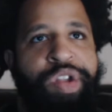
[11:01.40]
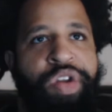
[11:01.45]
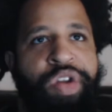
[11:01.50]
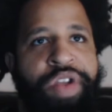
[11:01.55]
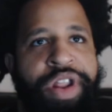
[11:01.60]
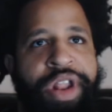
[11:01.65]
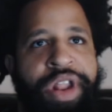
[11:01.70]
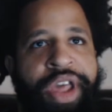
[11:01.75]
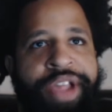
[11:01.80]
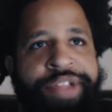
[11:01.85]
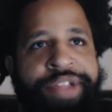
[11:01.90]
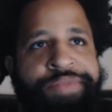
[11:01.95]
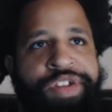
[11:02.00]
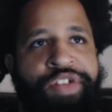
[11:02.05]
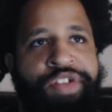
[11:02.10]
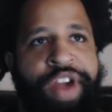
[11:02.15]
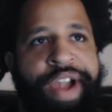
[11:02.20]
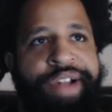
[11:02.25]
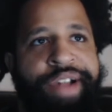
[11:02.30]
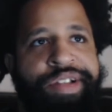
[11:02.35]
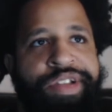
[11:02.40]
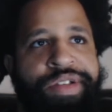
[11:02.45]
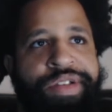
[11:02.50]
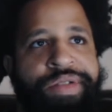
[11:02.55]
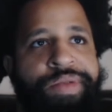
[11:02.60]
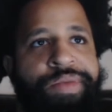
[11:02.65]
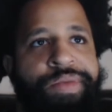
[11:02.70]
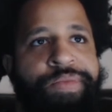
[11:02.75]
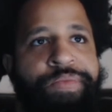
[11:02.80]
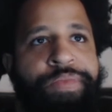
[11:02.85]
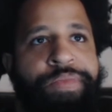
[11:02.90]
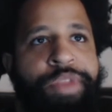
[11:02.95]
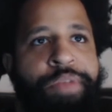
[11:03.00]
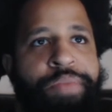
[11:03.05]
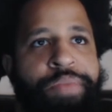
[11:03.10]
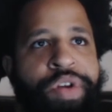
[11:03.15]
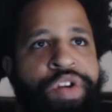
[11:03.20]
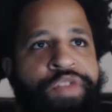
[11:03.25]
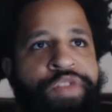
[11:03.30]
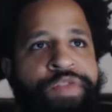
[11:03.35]
land some strikes.
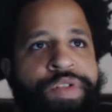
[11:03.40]
Beautiful.